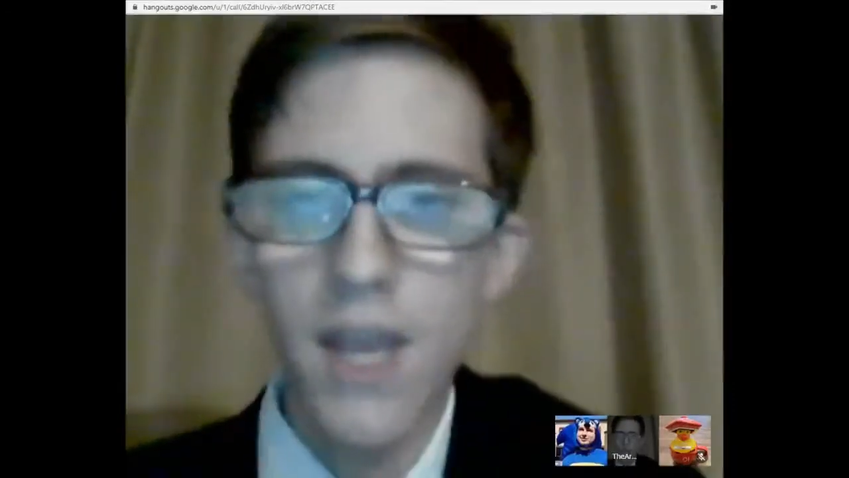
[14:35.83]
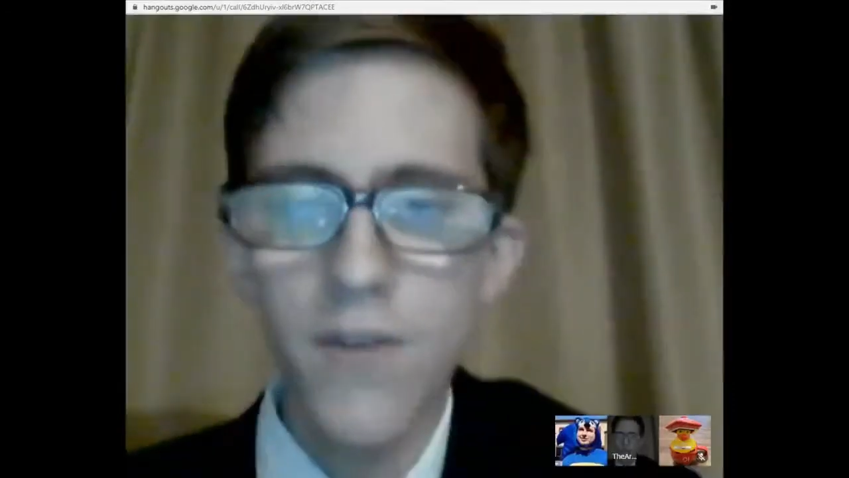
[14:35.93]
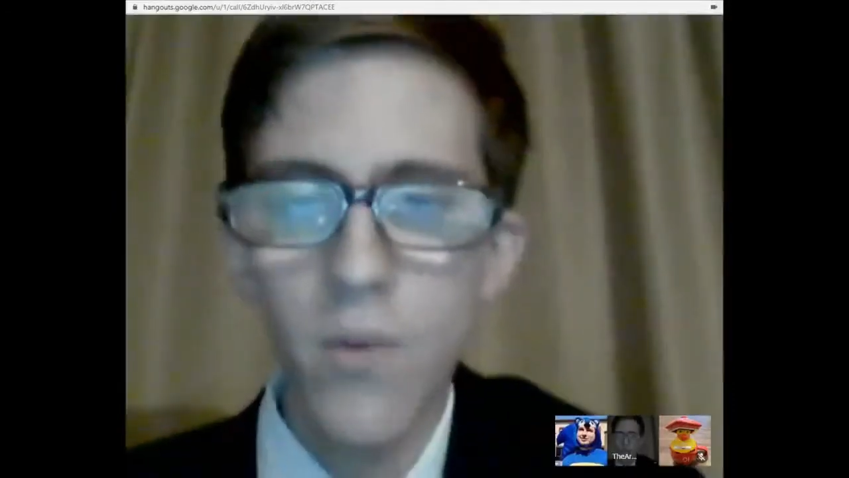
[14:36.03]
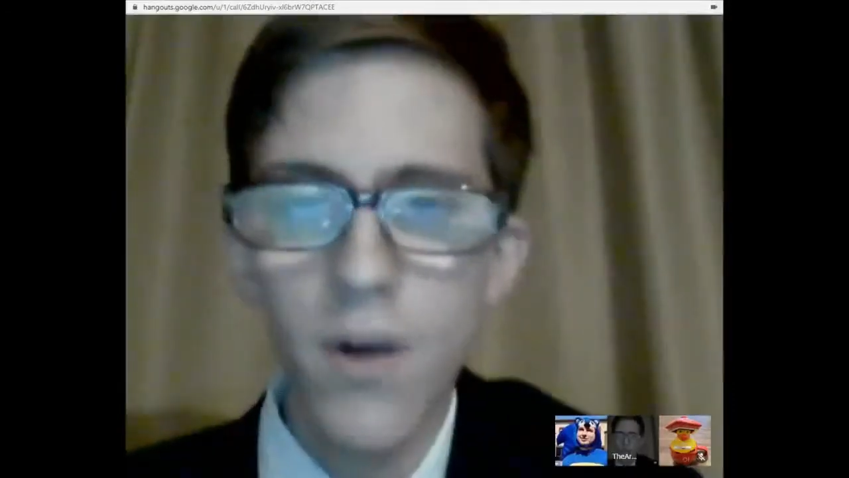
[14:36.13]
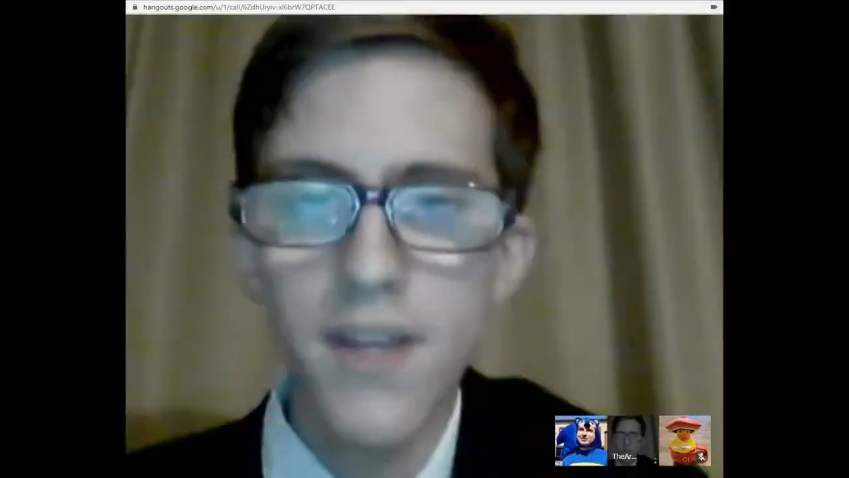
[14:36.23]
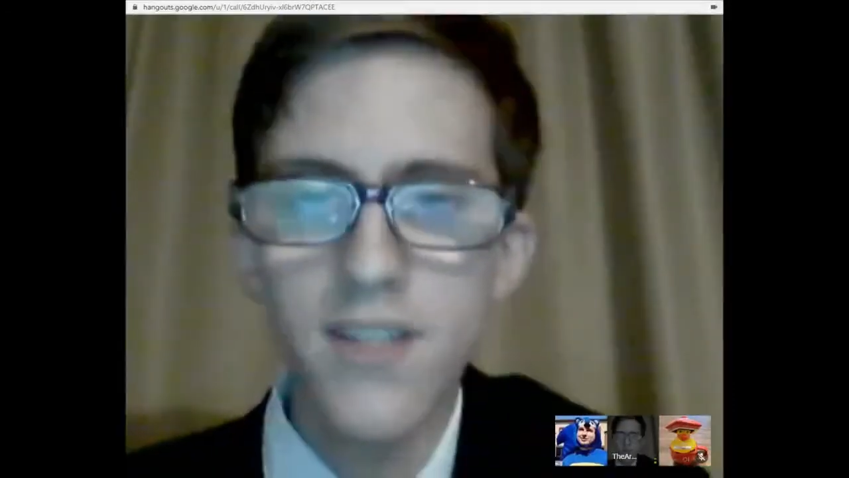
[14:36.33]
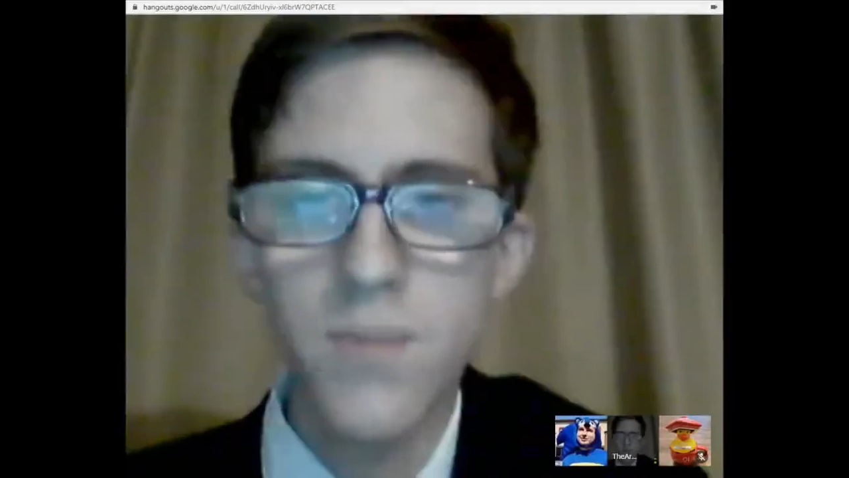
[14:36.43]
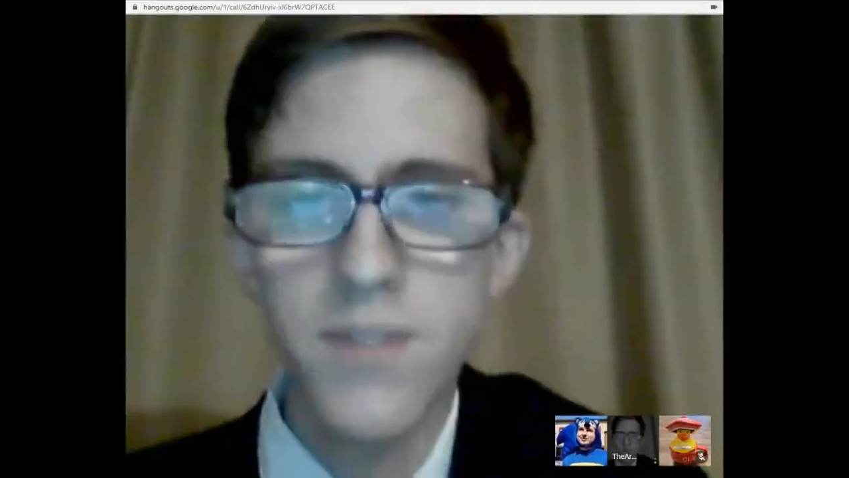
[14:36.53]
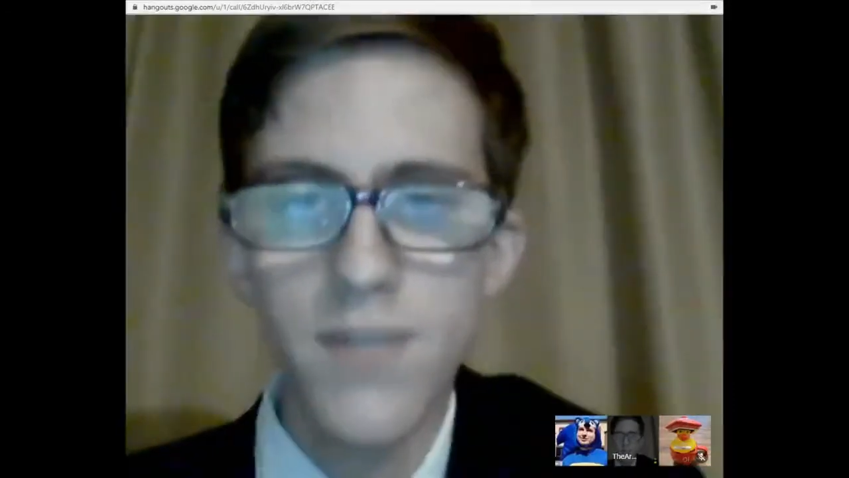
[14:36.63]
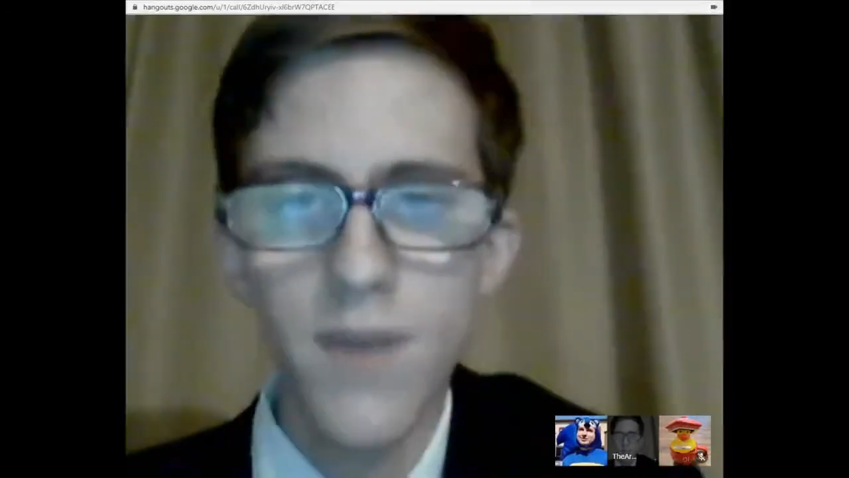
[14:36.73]
If you want
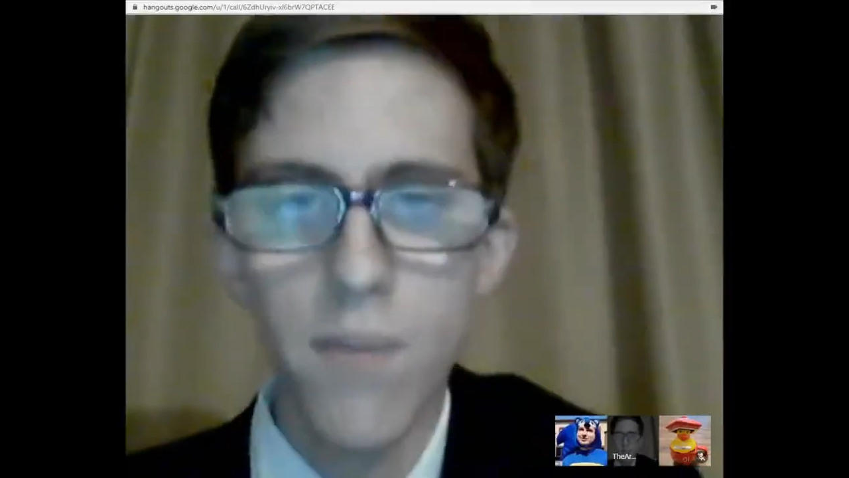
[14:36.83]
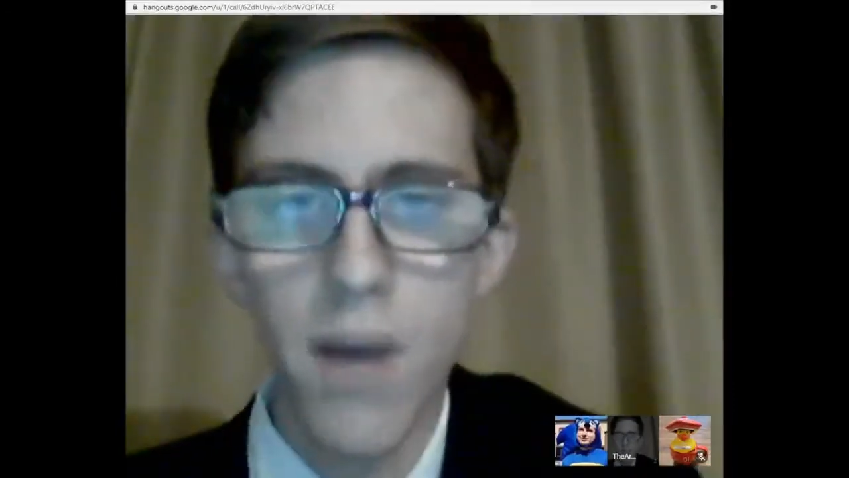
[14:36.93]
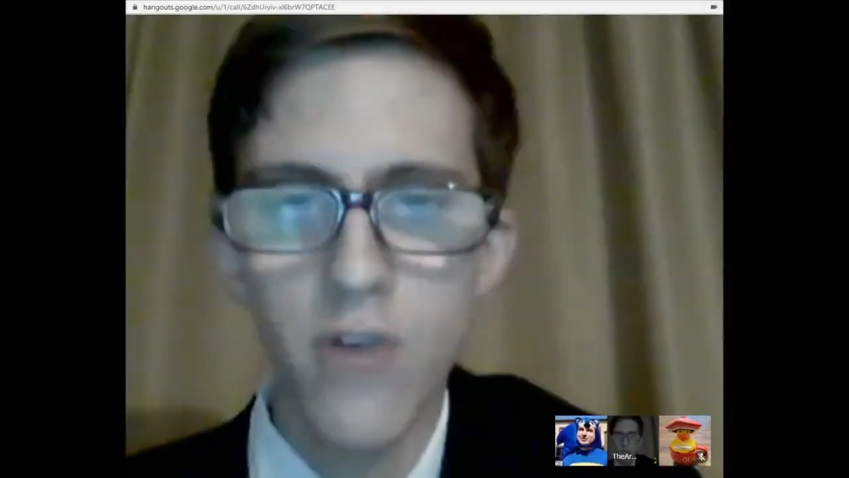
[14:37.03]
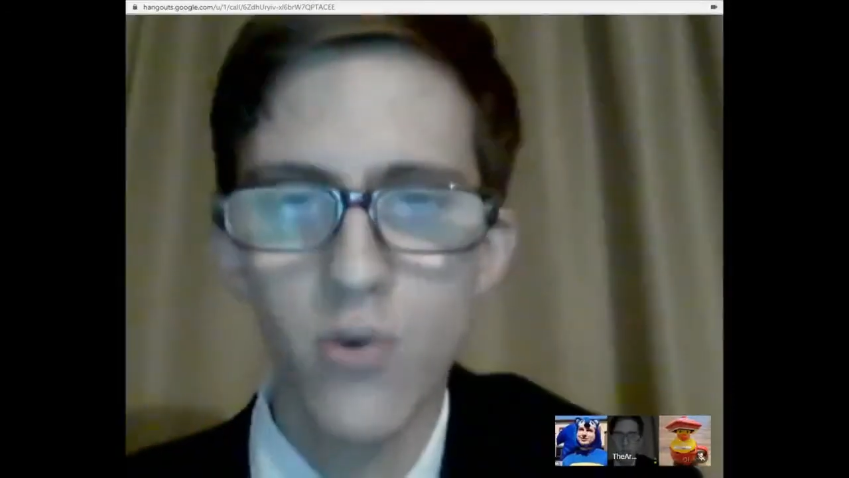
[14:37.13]
a specific